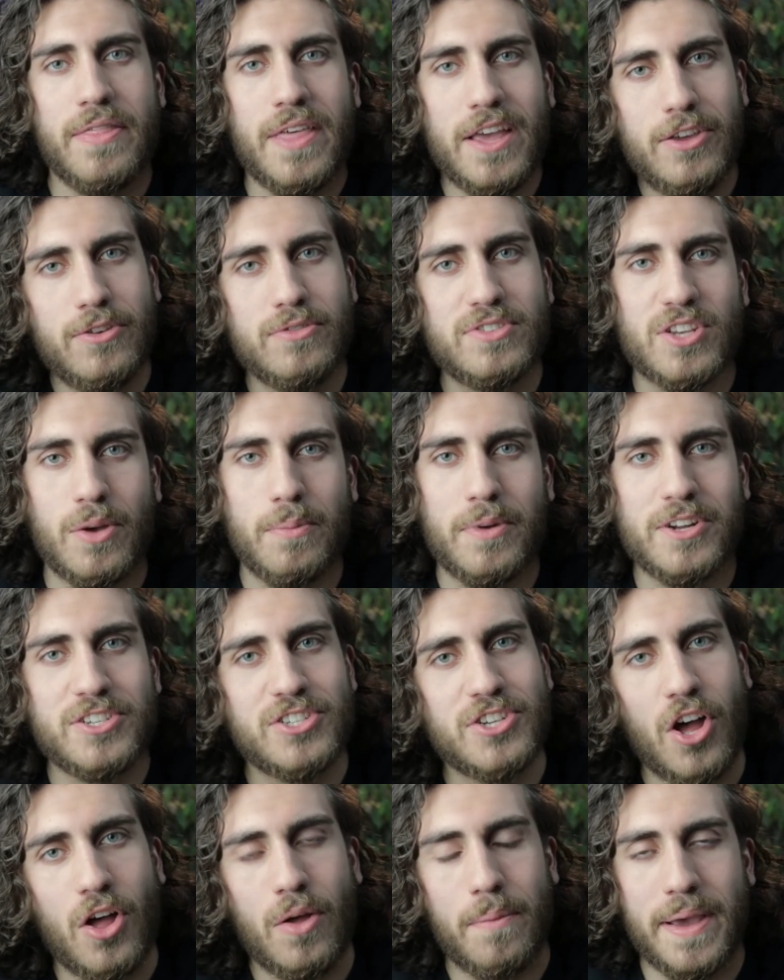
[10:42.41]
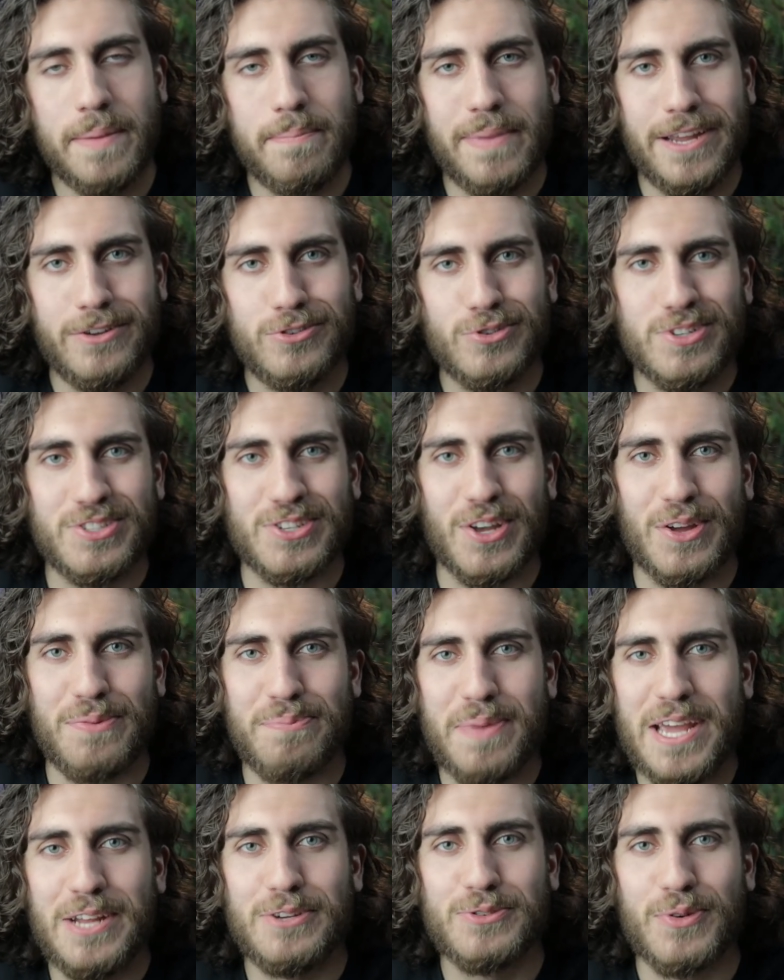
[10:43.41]
Thank you so much to all my patrons
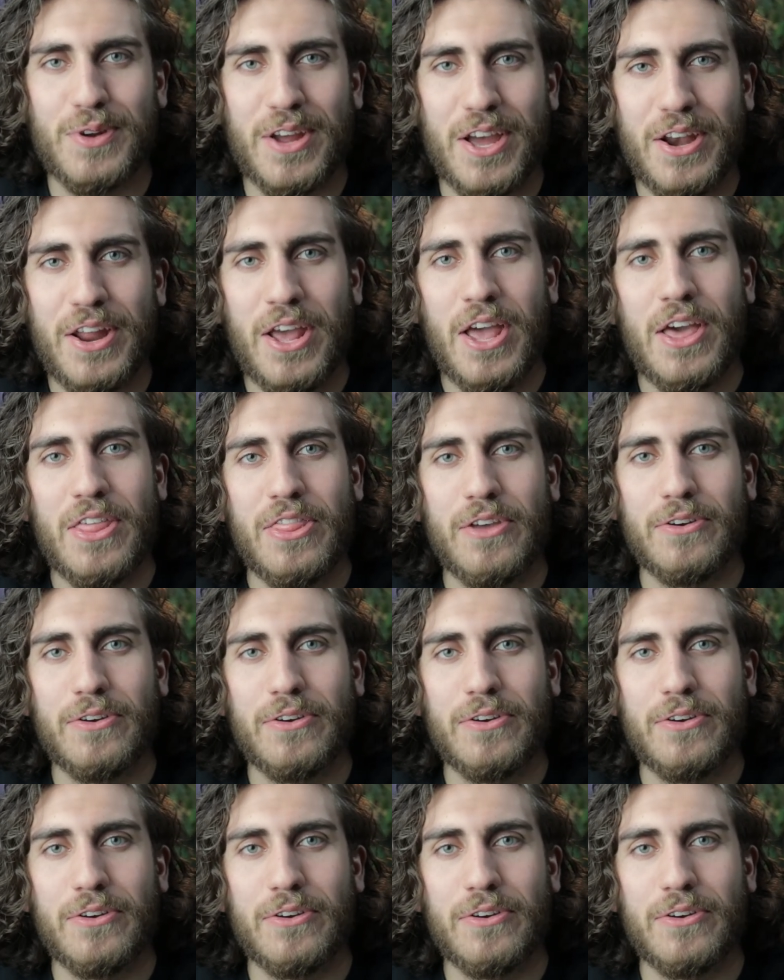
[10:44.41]
on Patreon.